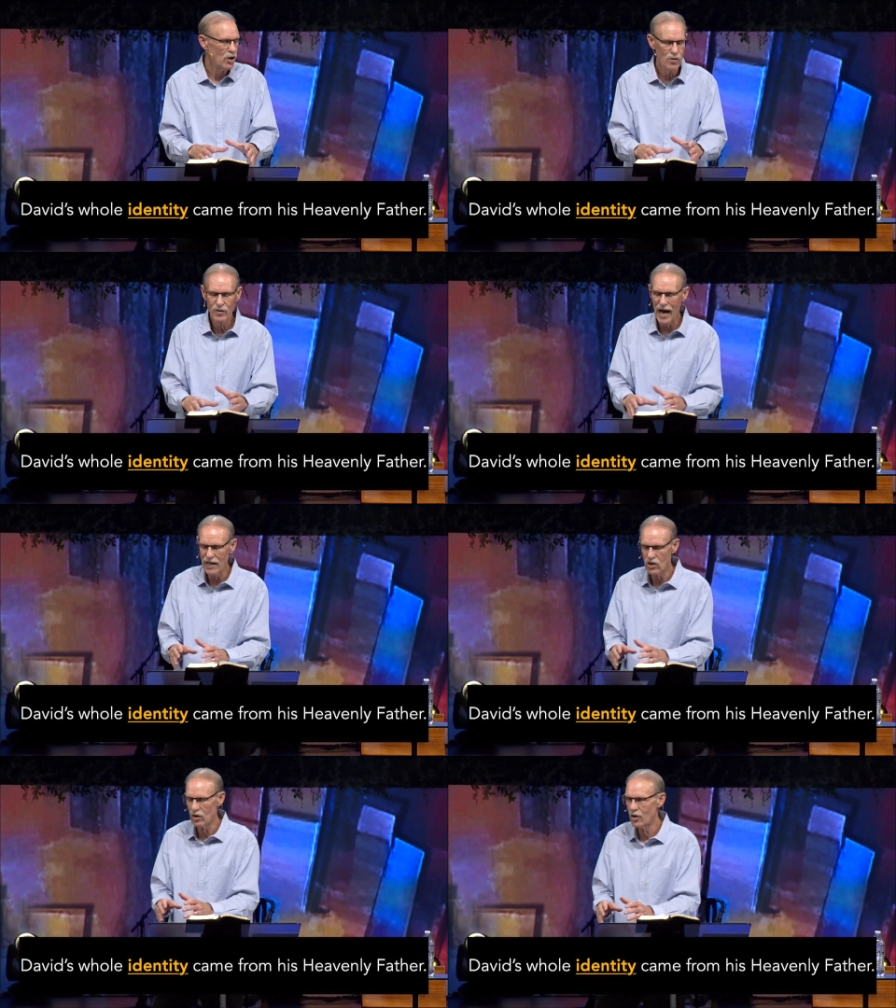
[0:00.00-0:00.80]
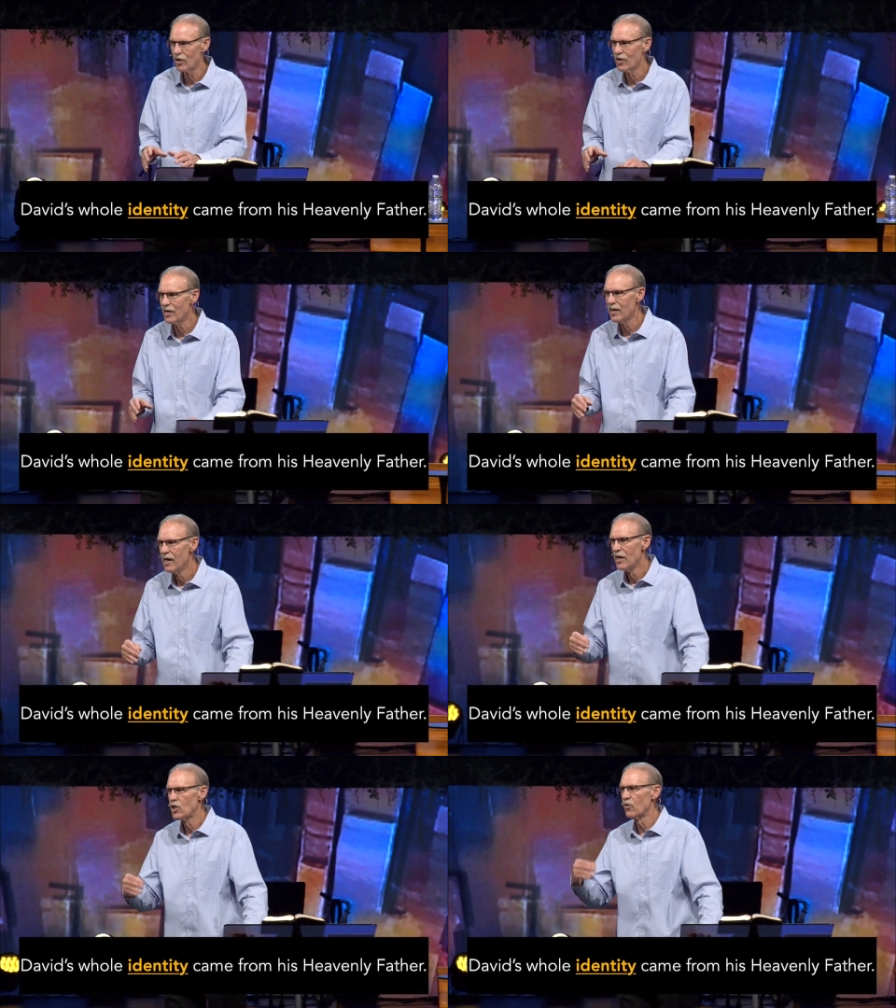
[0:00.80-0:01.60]
You've got to learn
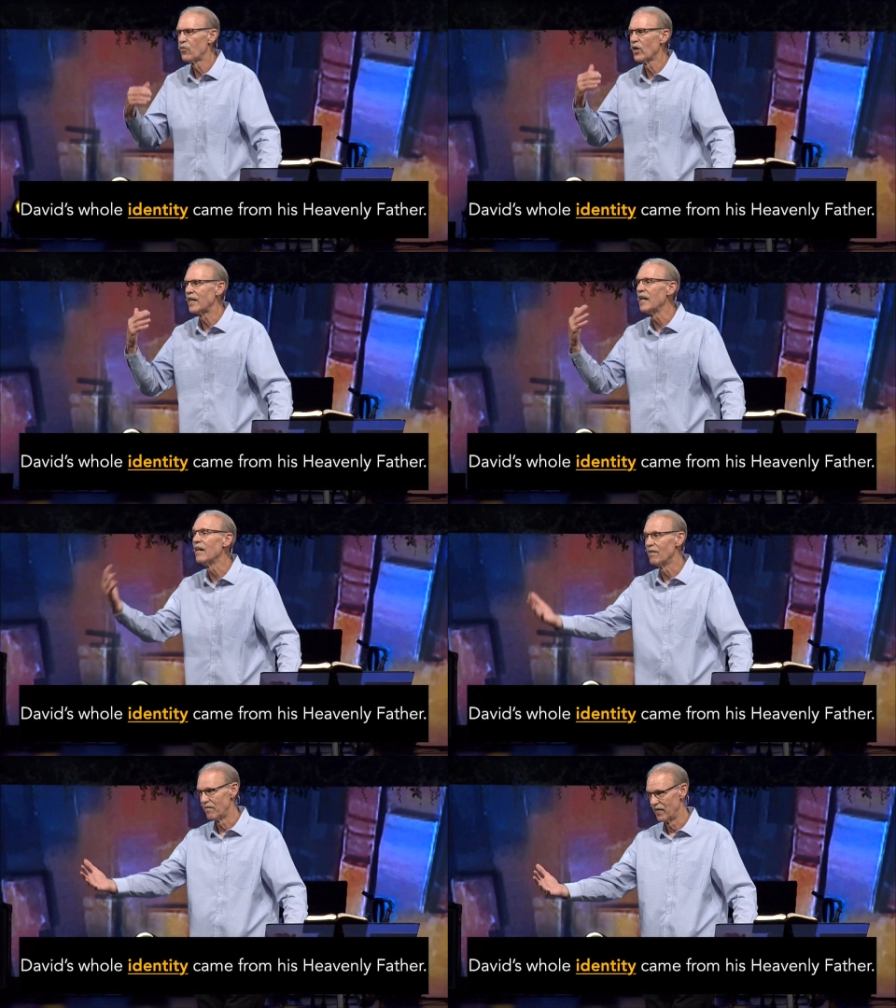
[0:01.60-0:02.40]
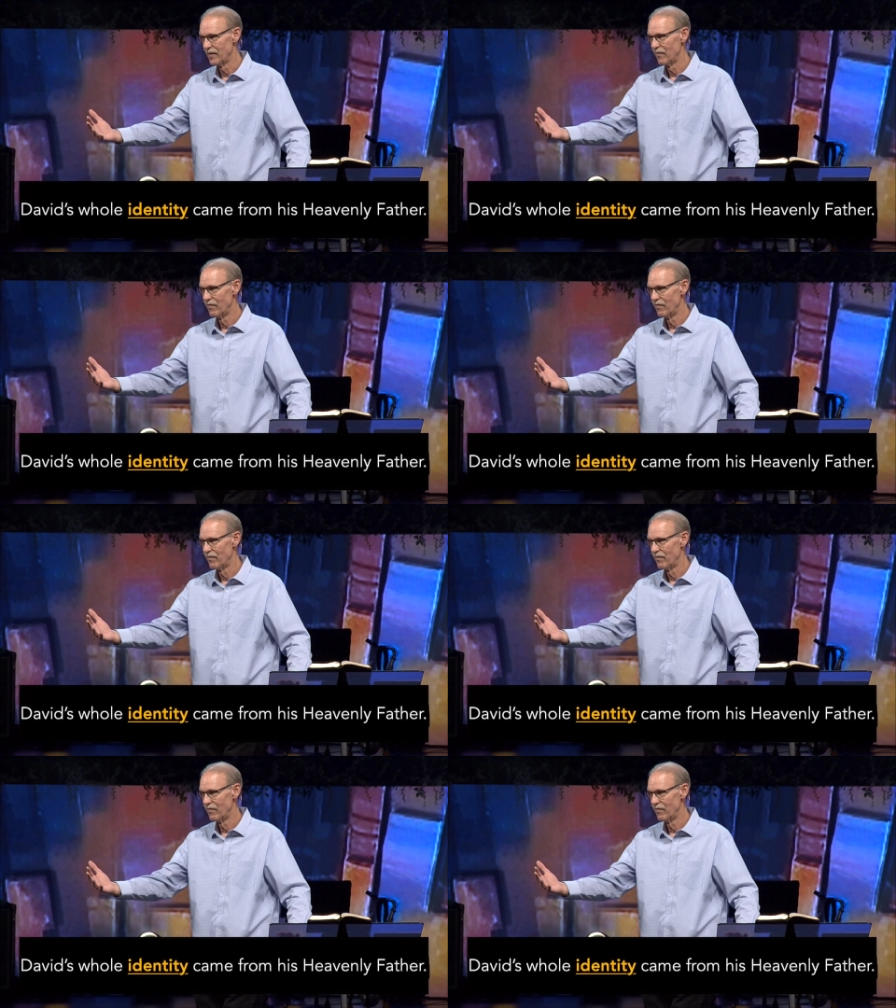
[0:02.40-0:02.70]
to forgive